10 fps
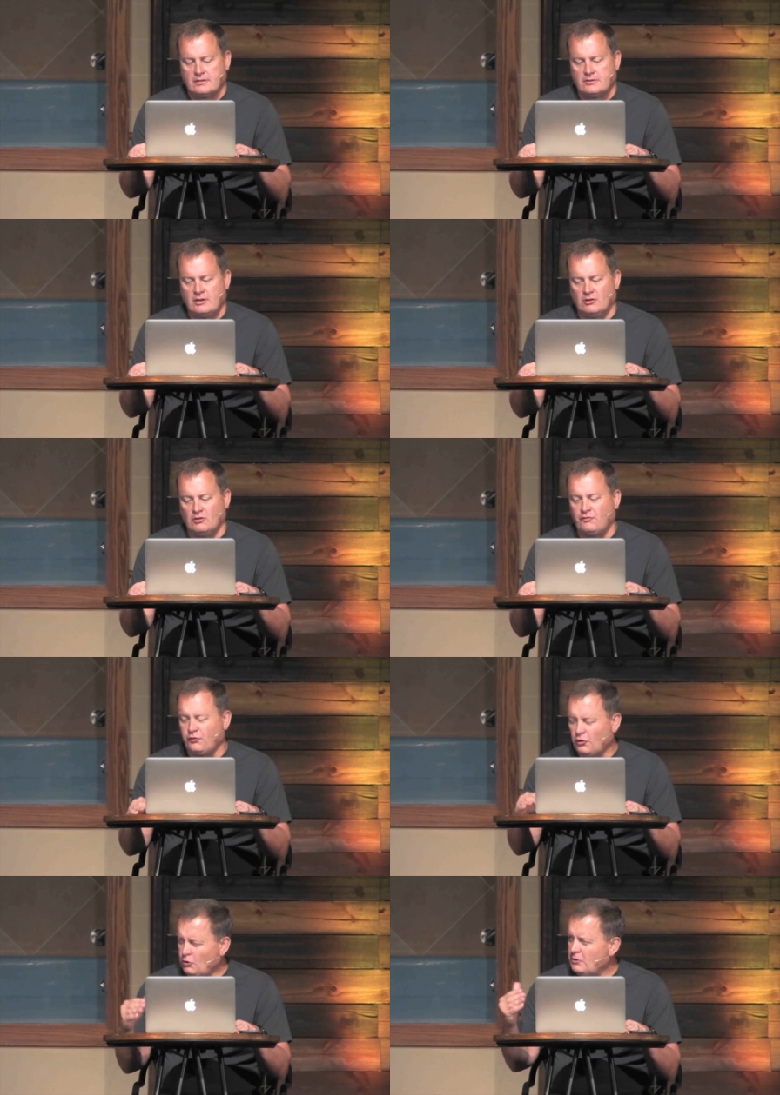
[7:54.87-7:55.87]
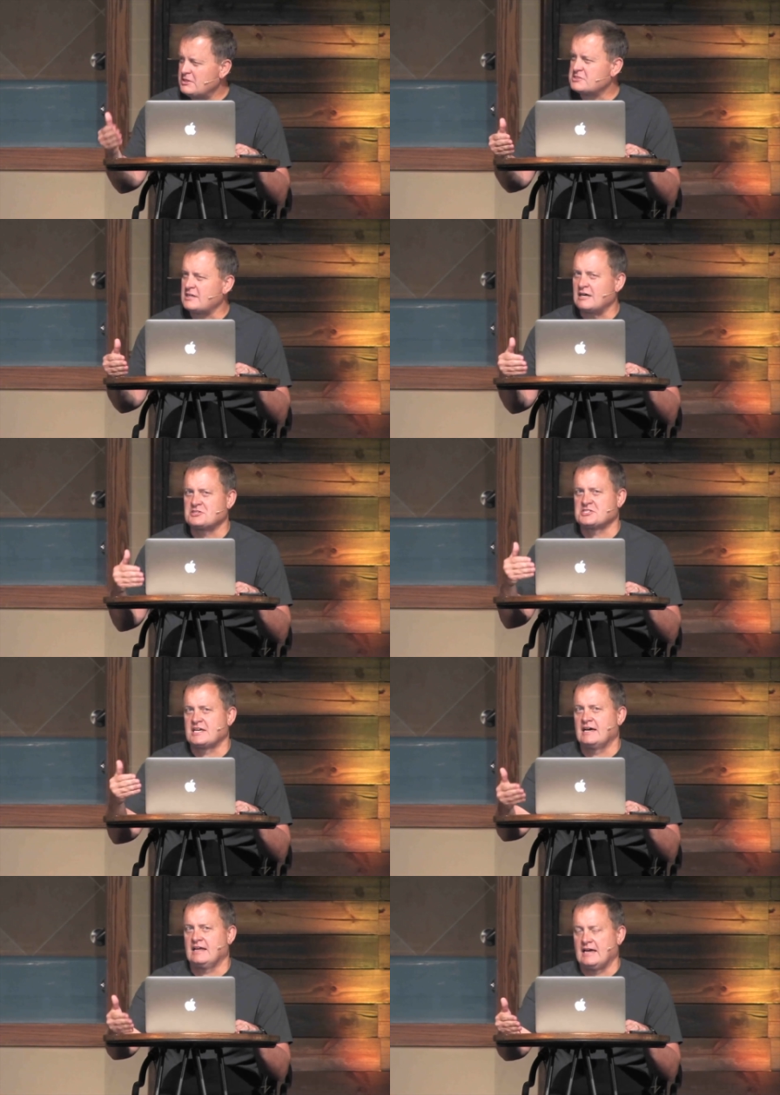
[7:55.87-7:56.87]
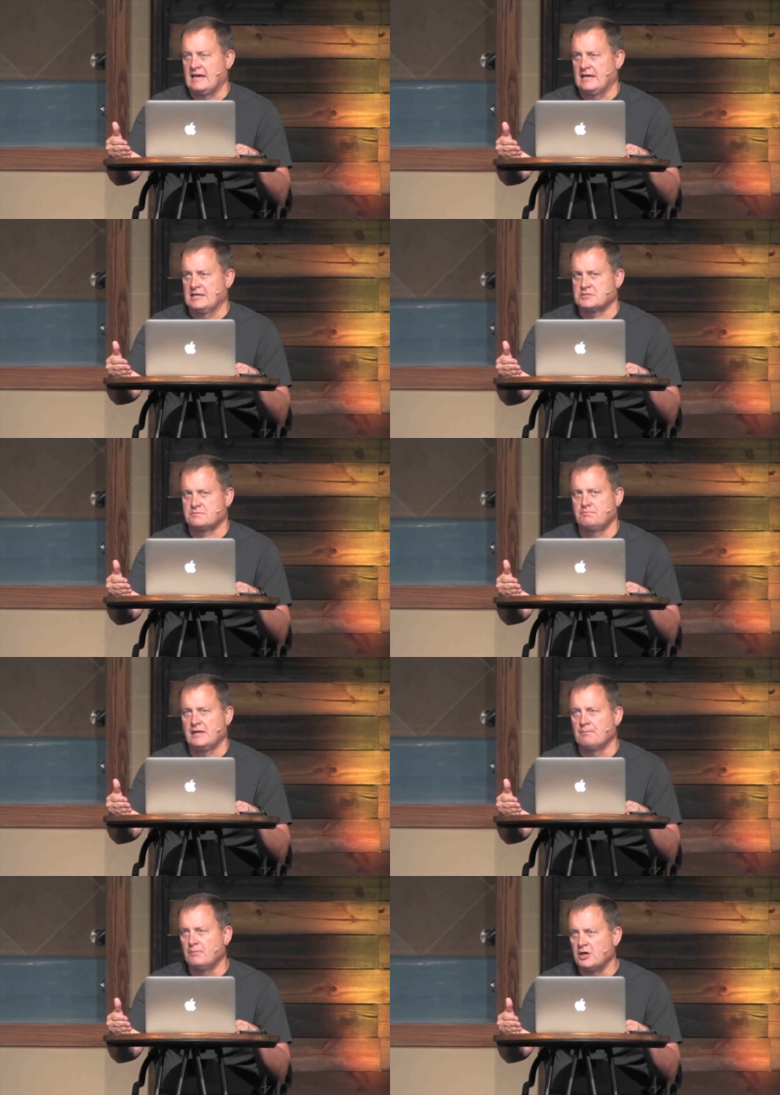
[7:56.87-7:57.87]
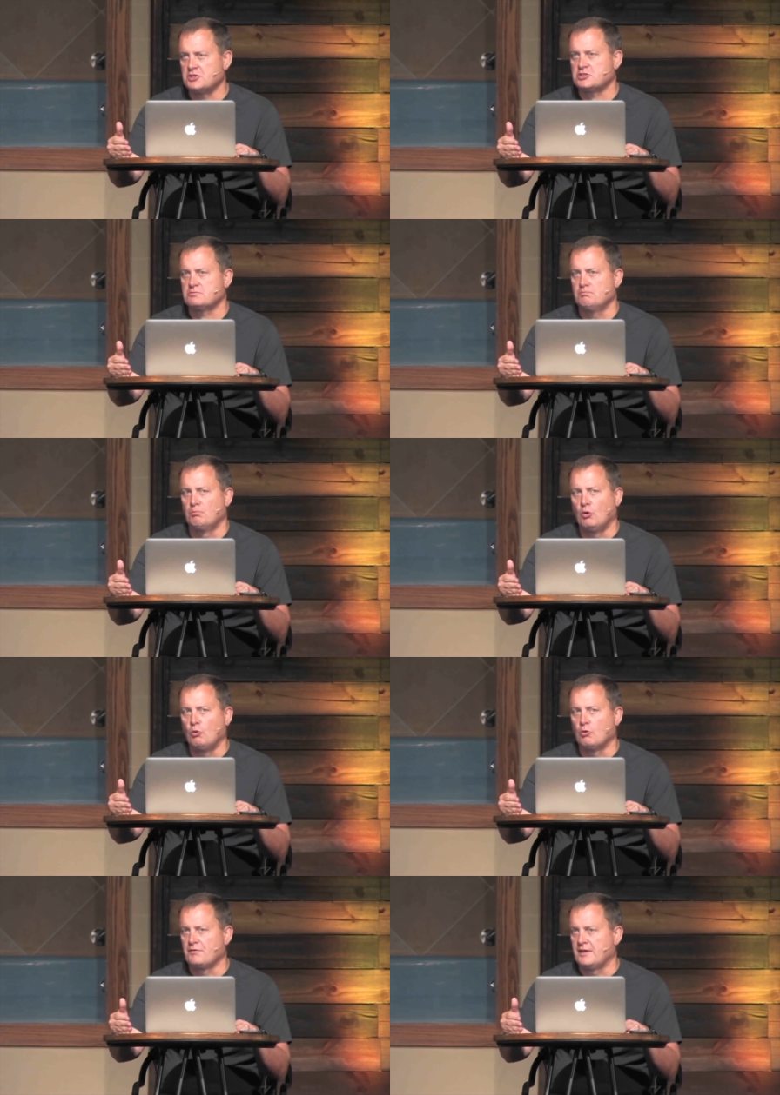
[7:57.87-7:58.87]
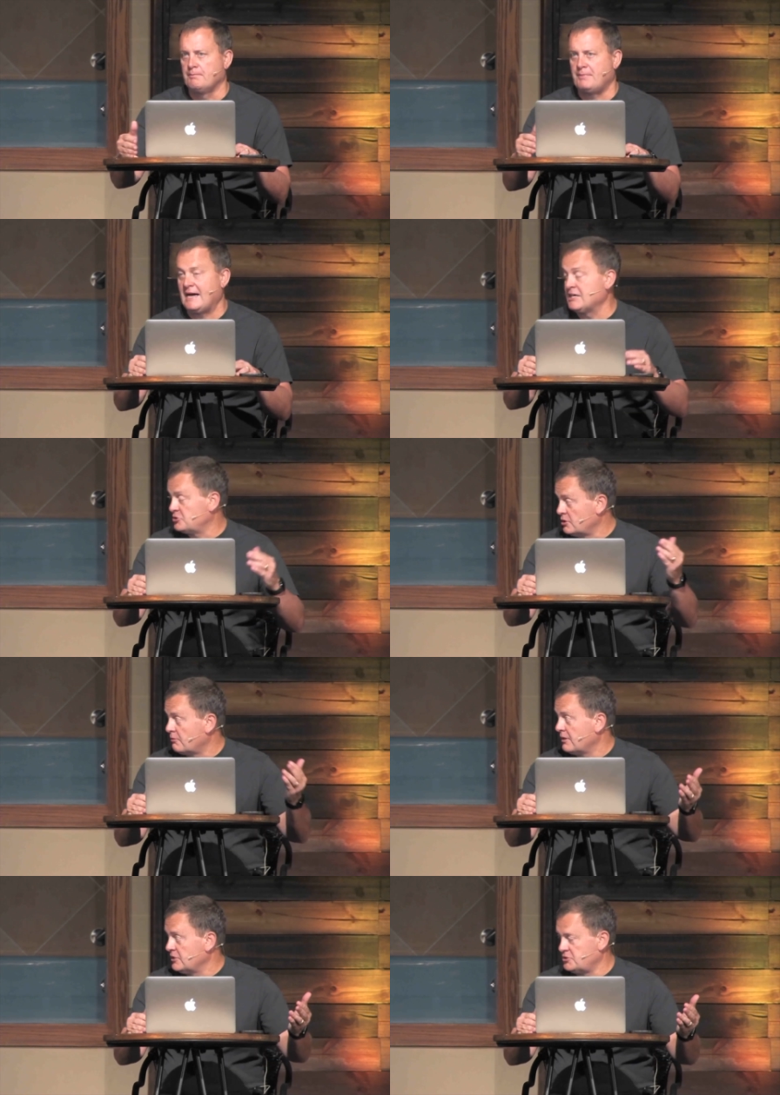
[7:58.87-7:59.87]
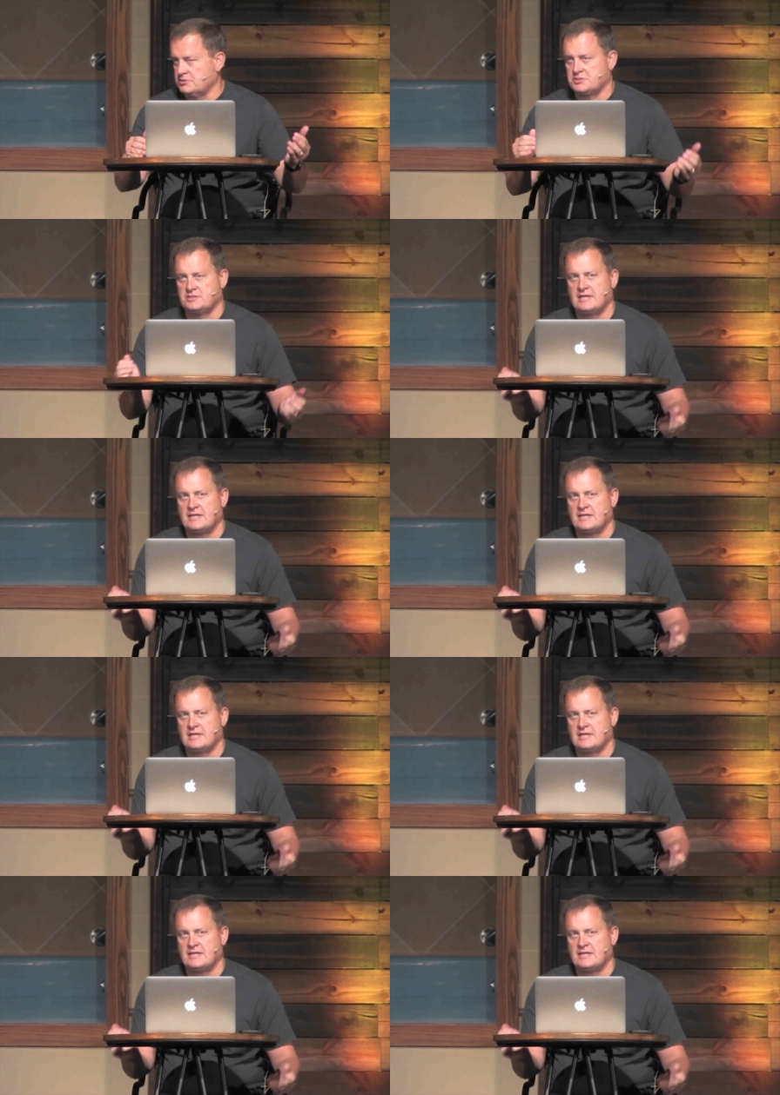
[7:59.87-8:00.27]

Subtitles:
the affluence that our society has being much more than past generations,